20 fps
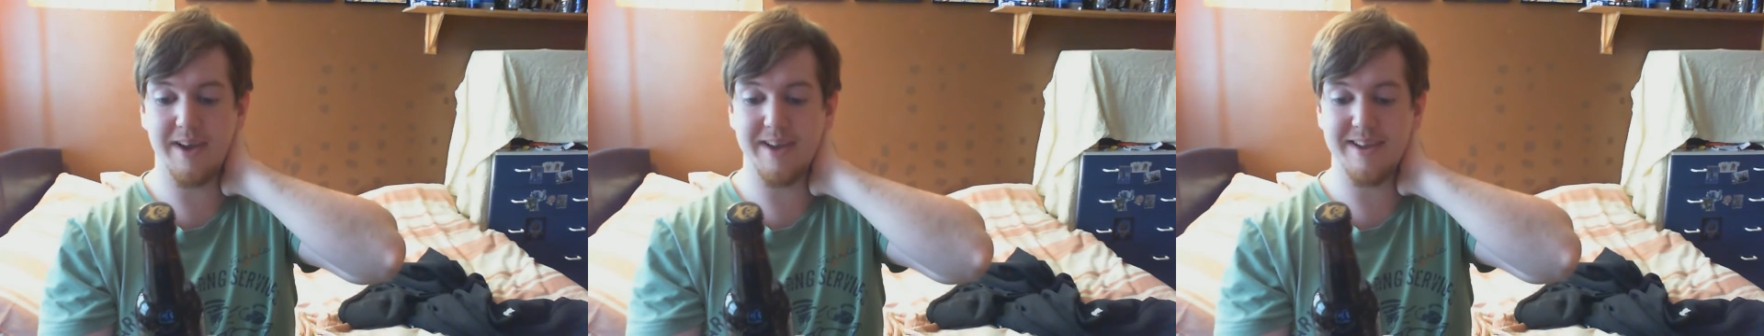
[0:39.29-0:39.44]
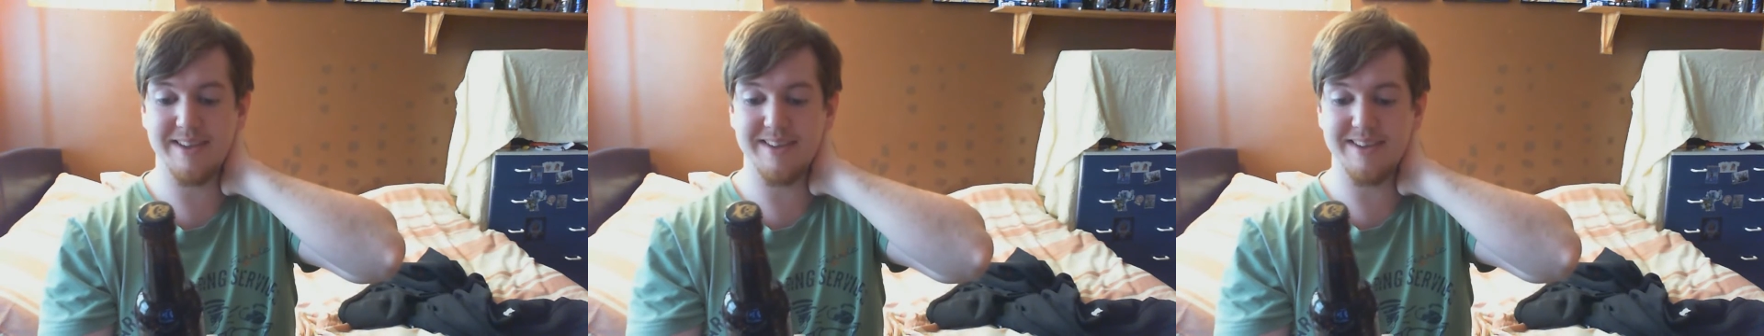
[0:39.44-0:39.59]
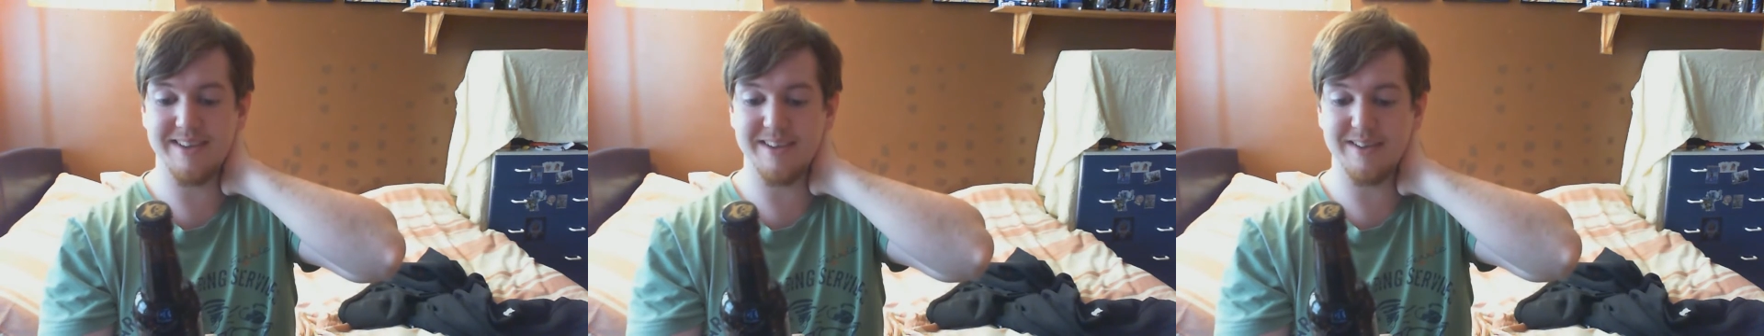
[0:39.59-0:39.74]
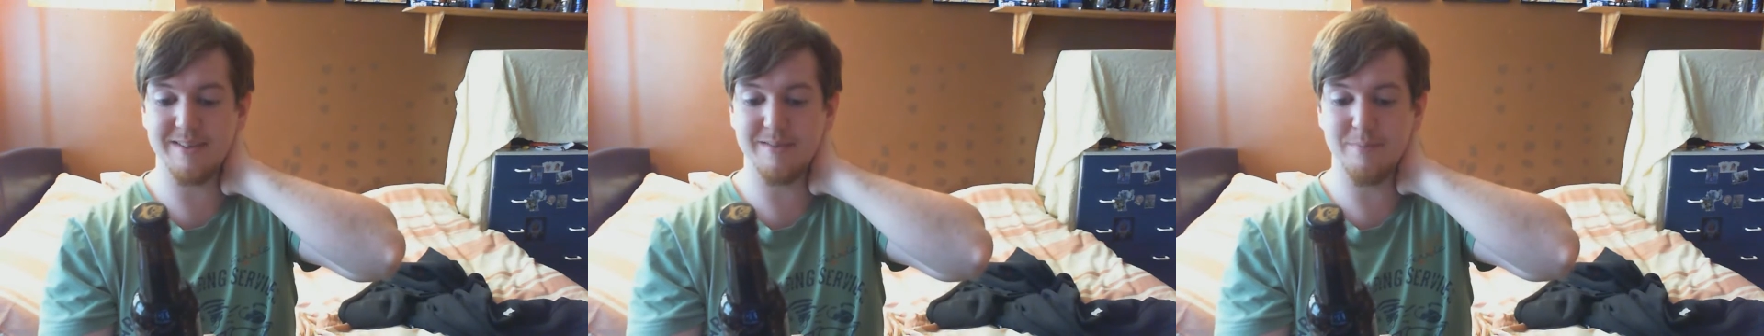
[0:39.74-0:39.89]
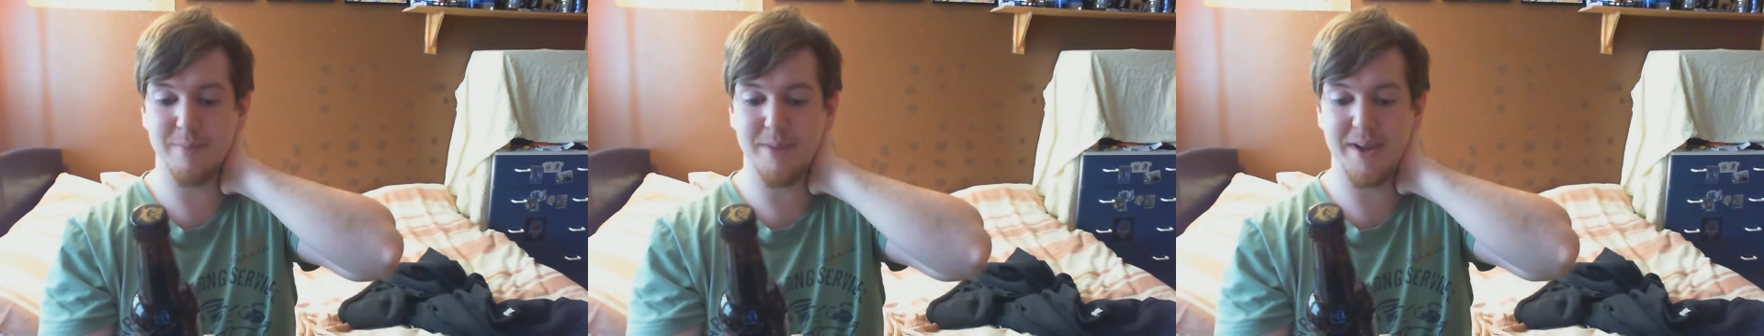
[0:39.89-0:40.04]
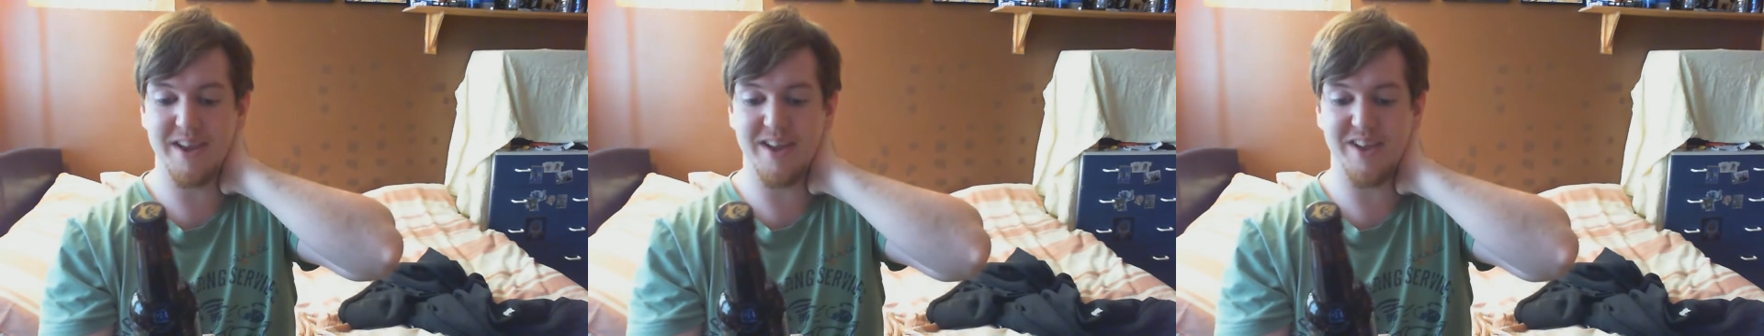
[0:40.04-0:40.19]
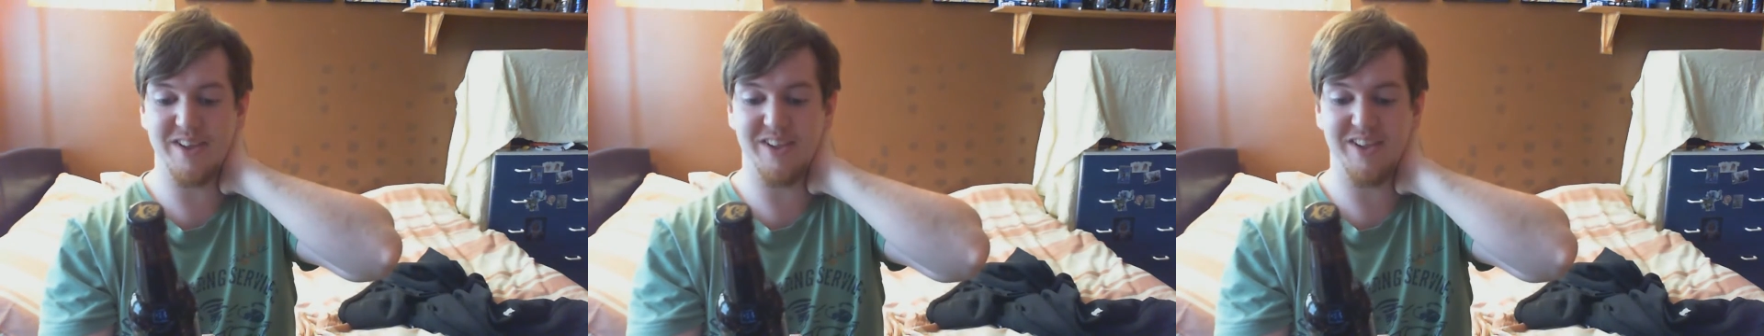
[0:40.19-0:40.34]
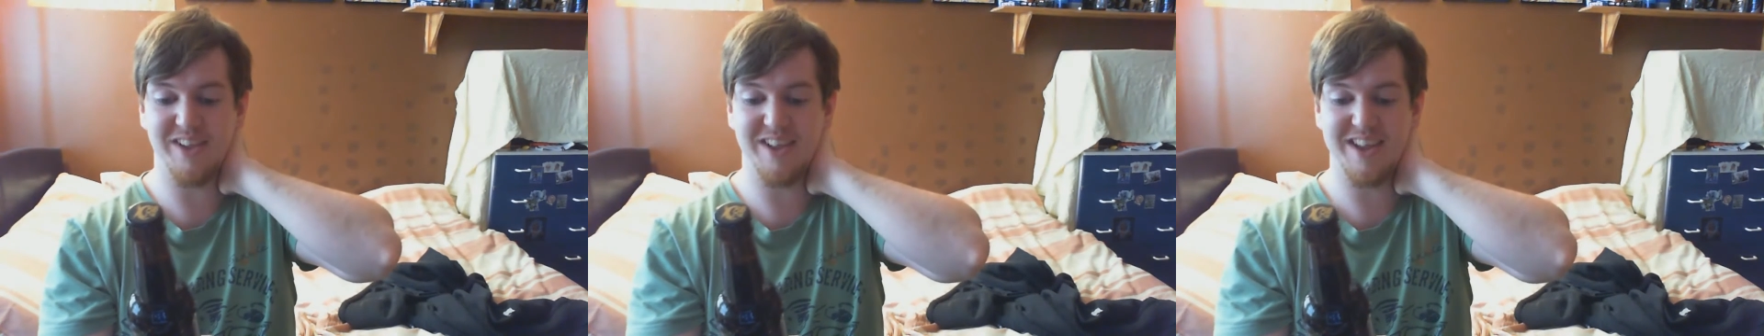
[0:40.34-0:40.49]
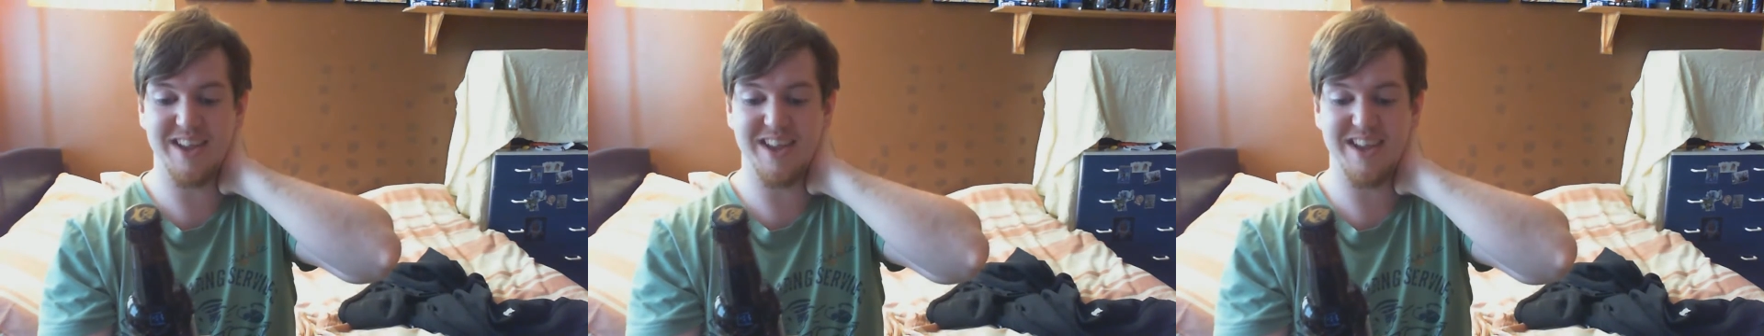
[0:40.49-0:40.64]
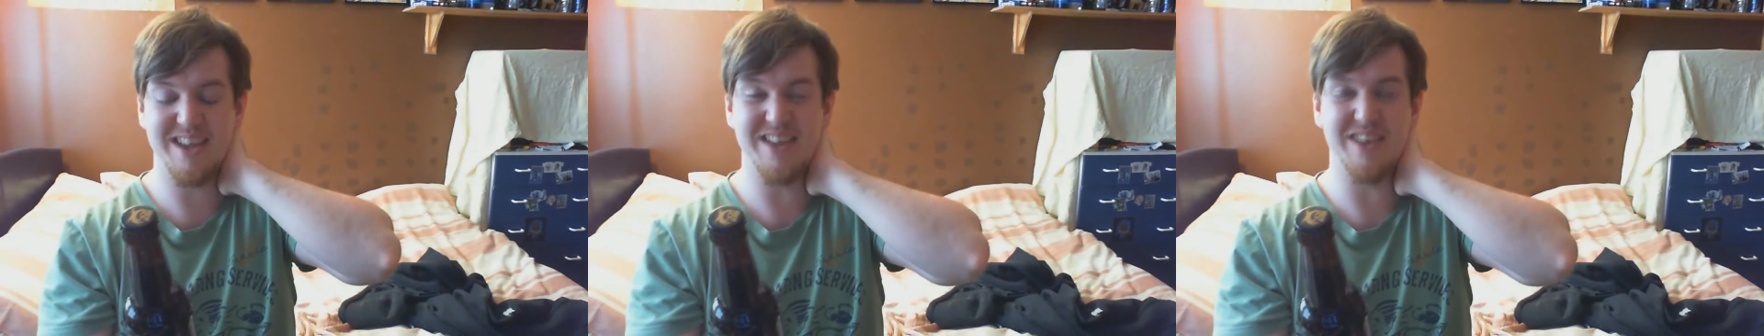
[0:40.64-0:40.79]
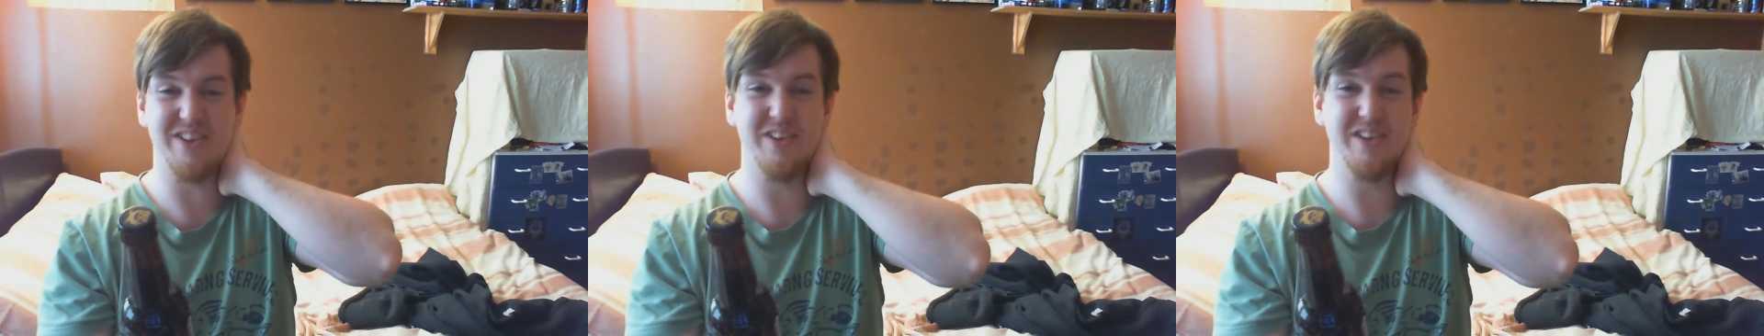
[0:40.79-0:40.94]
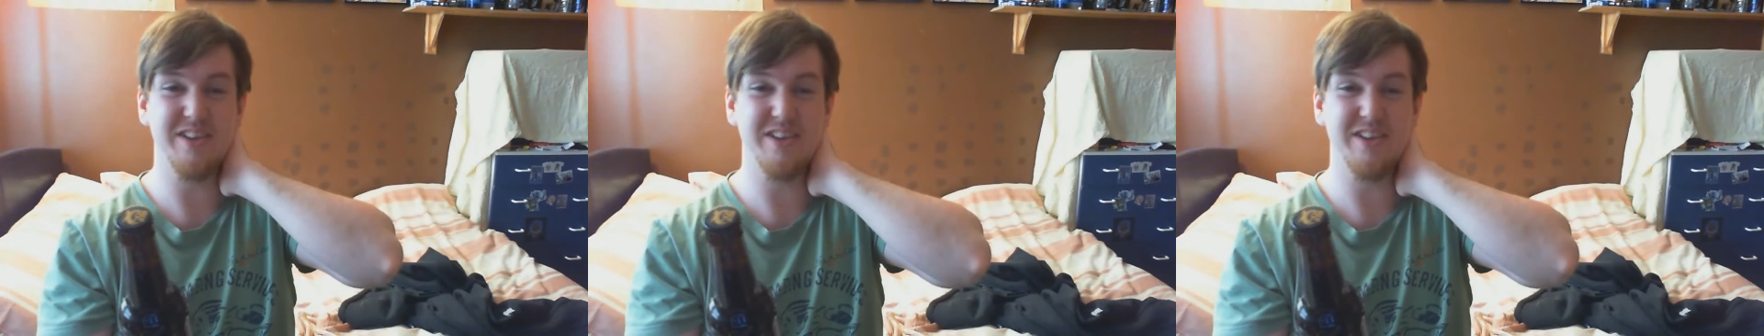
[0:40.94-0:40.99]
Indian pale ale.